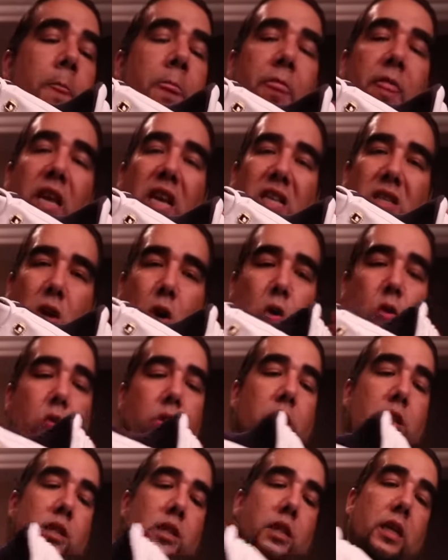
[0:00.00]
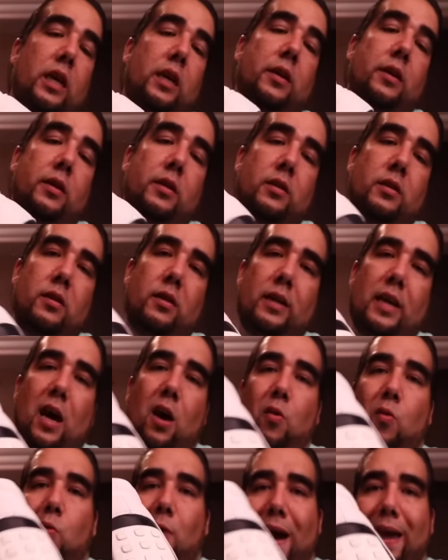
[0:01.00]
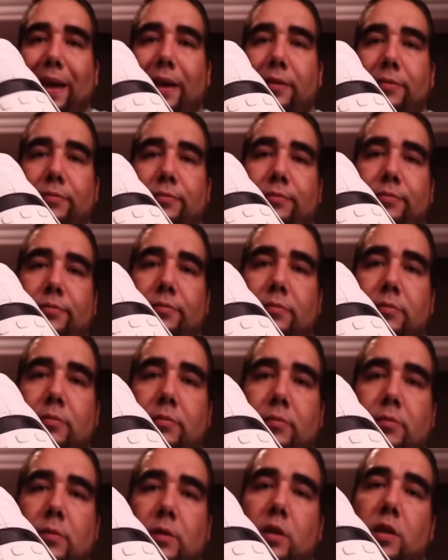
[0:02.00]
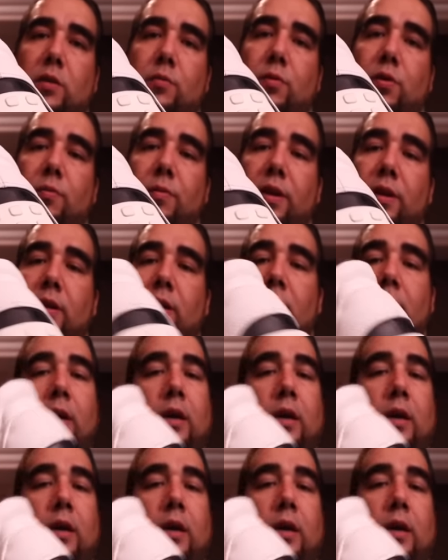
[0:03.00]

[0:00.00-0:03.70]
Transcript: these older sneakers. Look how white. Come on, man.